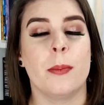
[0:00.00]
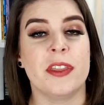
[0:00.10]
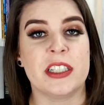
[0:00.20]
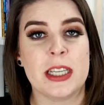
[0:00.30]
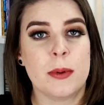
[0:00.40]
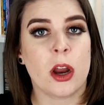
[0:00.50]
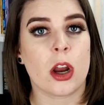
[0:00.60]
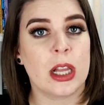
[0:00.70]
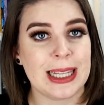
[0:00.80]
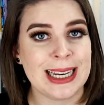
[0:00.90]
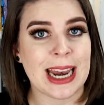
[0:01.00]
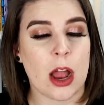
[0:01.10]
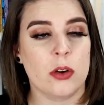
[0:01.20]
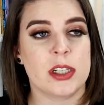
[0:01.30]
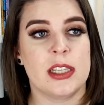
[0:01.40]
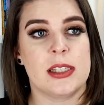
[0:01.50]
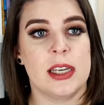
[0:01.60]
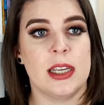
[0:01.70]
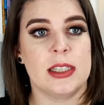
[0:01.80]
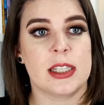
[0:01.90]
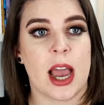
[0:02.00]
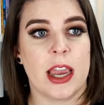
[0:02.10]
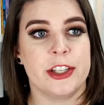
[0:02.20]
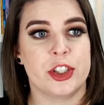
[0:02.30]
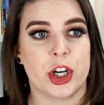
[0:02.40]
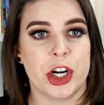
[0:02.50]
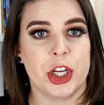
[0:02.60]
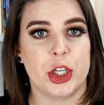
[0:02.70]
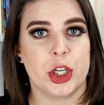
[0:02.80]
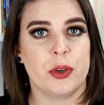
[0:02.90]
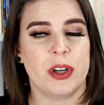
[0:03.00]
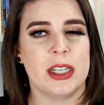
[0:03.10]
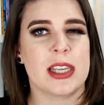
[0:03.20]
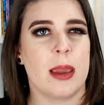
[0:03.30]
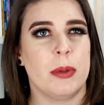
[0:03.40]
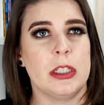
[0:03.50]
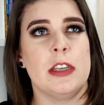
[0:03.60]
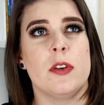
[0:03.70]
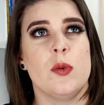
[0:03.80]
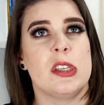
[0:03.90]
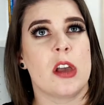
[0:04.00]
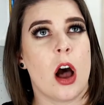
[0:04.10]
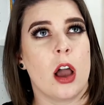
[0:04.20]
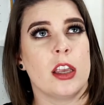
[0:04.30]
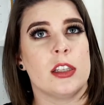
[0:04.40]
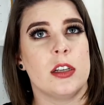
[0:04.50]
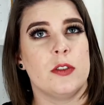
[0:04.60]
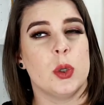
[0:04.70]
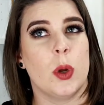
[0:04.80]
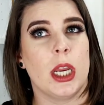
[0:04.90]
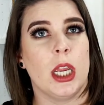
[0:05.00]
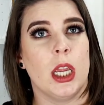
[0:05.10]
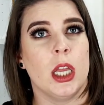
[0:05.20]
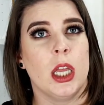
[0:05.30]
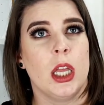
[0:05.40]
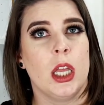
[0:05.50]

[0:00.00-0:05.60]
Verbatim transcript: But the TBR clean out since I started Goodreads, I believe it was August of 20,